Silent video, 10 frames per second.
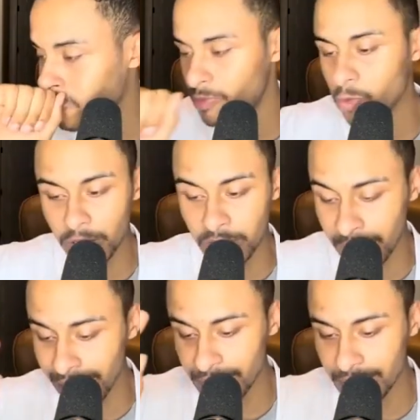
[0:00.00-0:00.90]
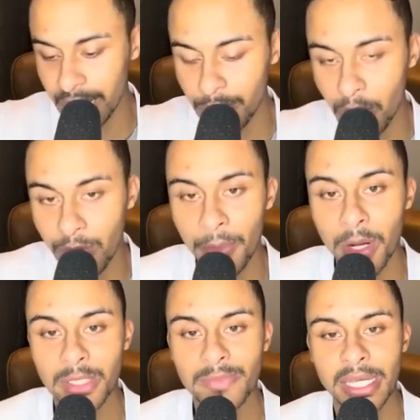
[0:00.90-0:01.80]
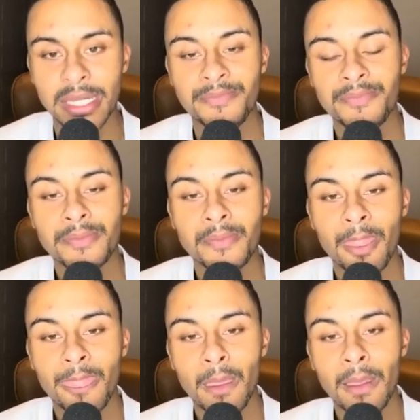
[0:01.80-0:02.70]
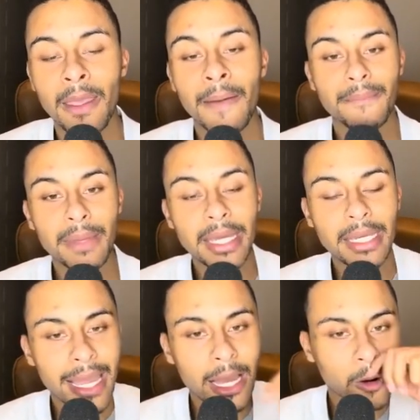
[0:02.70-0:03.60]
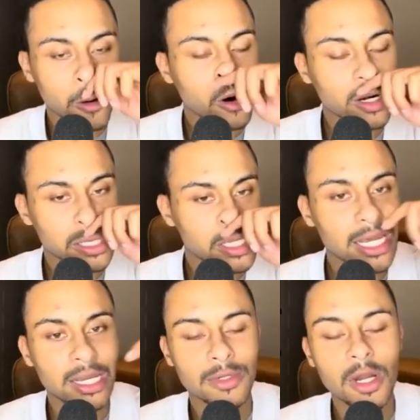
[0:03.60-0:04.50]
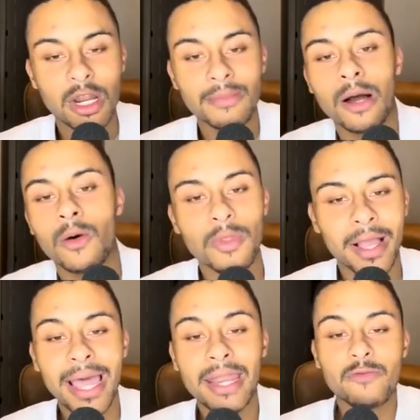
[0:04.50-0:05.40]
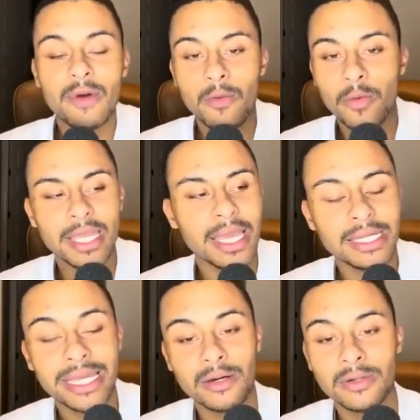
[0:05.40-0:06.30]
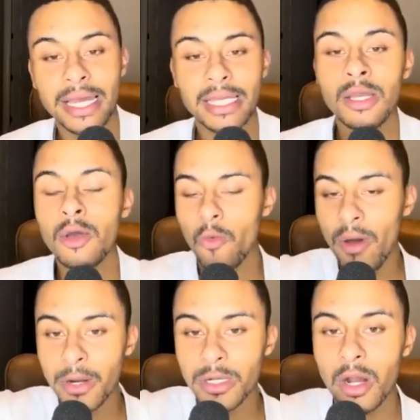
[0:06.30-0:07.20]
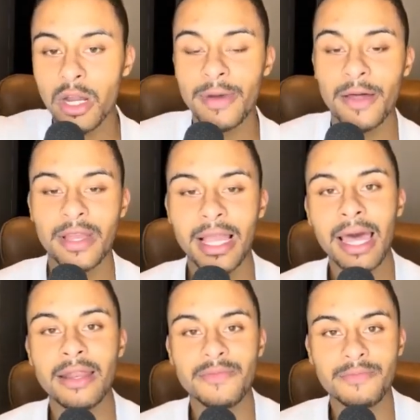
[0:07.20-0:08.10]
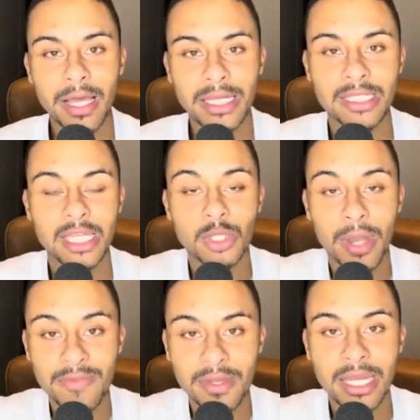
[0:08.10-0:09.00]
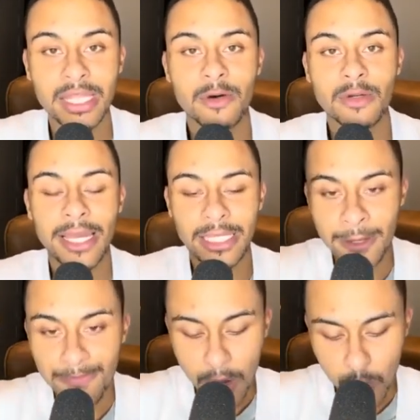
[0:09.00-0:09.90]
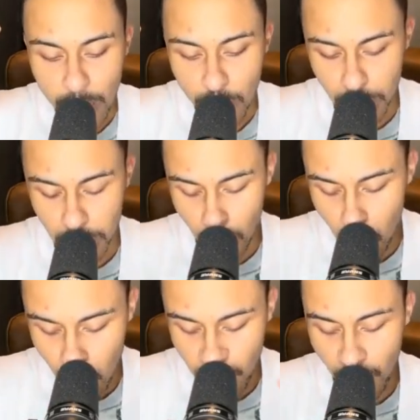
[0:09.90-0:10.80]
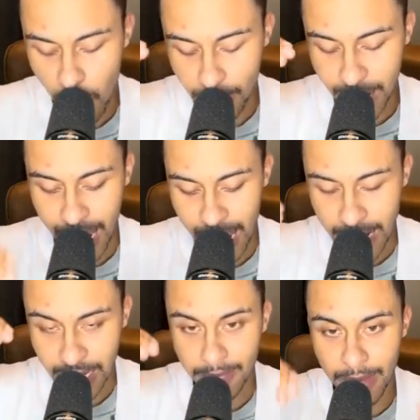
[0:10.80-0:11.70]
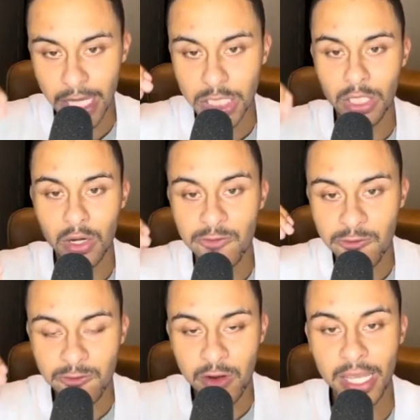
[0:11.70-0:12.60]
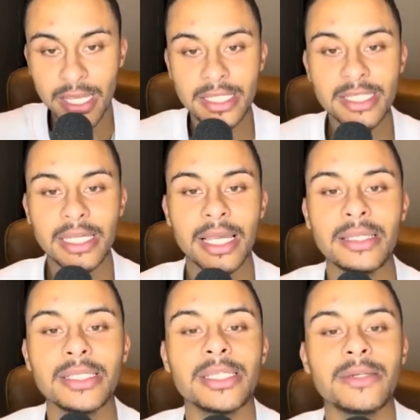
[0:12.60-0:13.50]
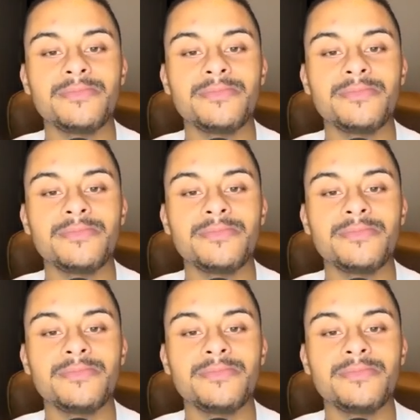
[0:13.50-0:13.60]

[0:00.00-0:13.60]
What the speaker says: we are seeing the same problem amongst men. Men now are talking about the kind of women we can't take on dates. Women are talking about the kind of places that you have to take them on dates. We are so far behind, it makes no fucking sense.